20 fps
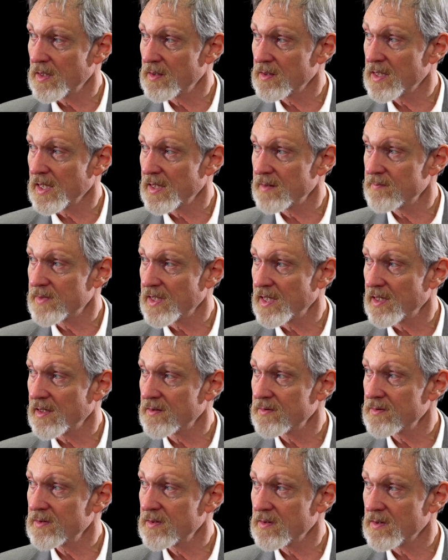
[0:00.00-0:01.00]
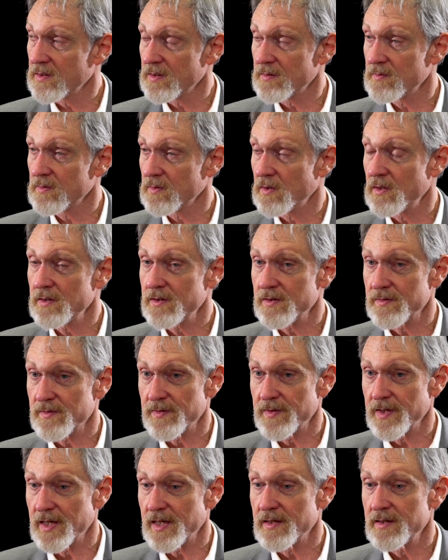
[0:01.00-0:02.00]
came down, or longer
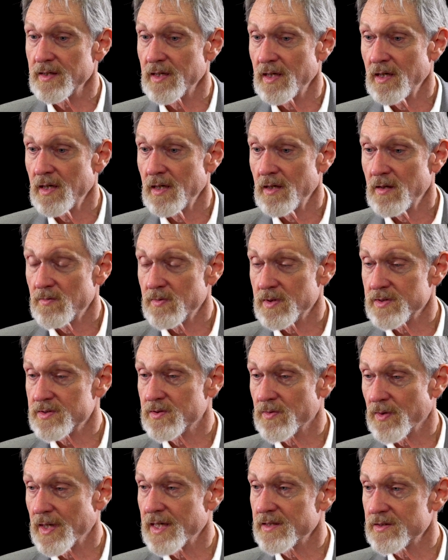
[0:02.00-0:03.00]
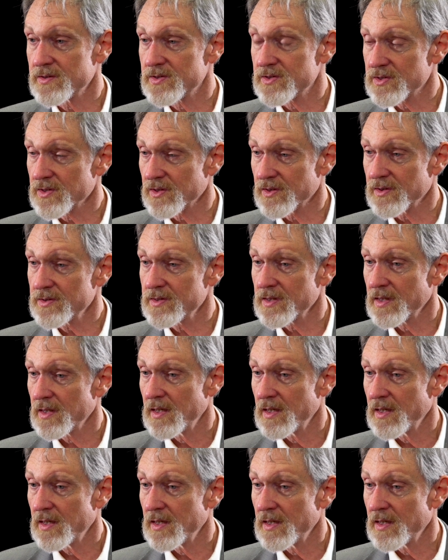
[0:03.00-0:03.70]
than that, was granted cert,